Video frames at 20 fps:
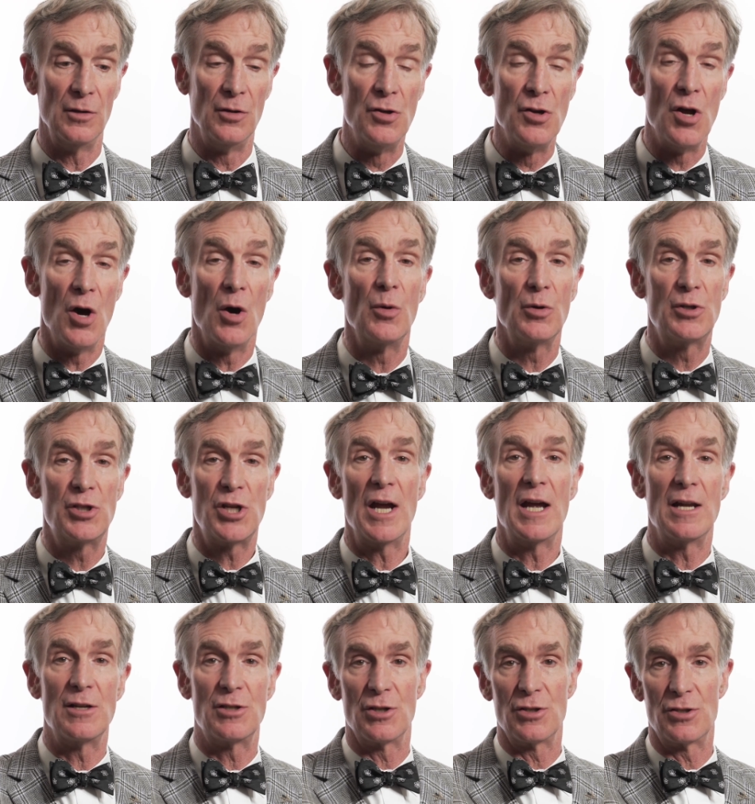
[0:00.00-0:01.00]
no
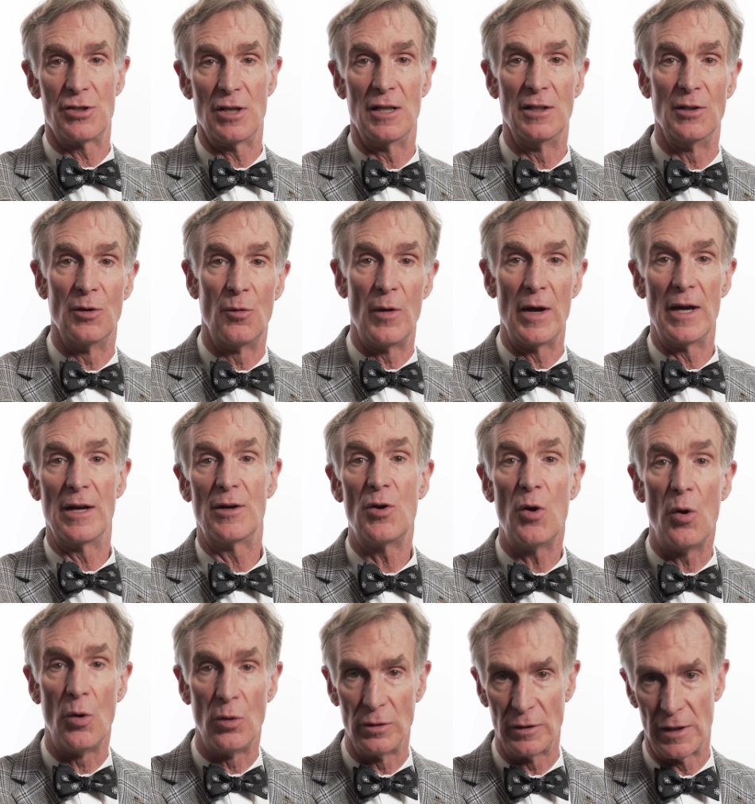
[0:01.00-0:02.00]
changes in the way
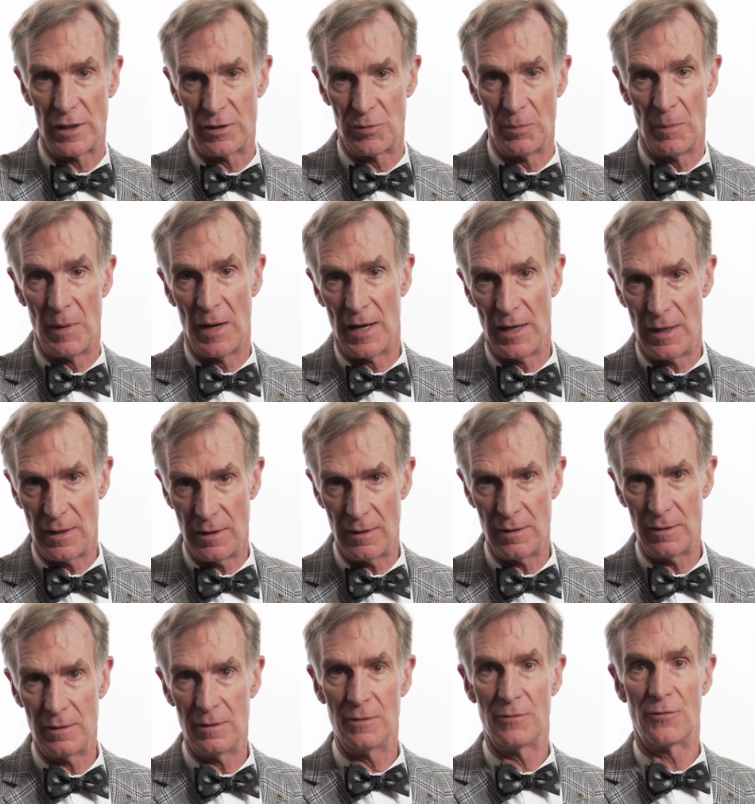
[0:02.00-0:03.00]
coal is
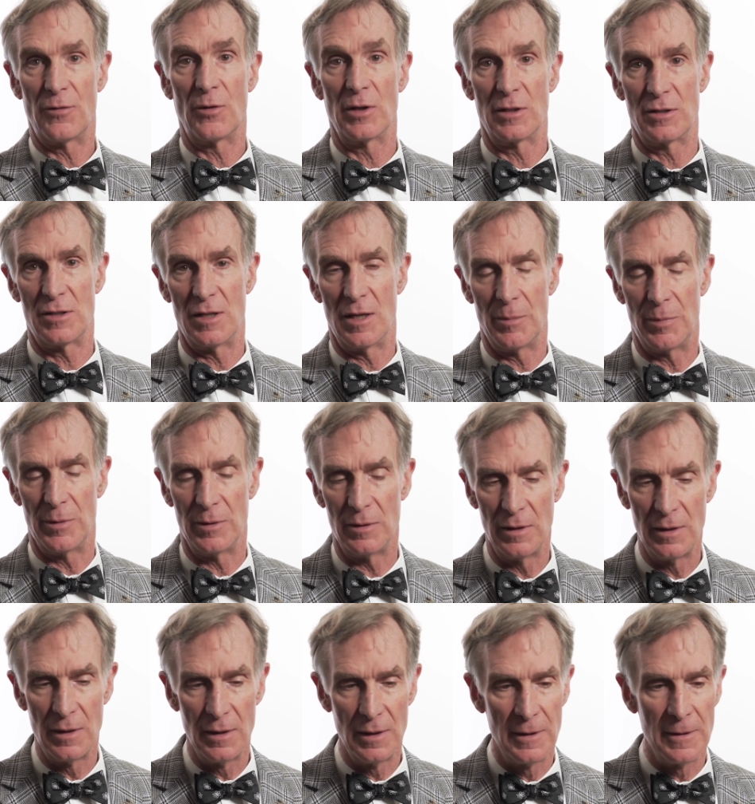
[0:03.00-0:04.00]
mined, for example.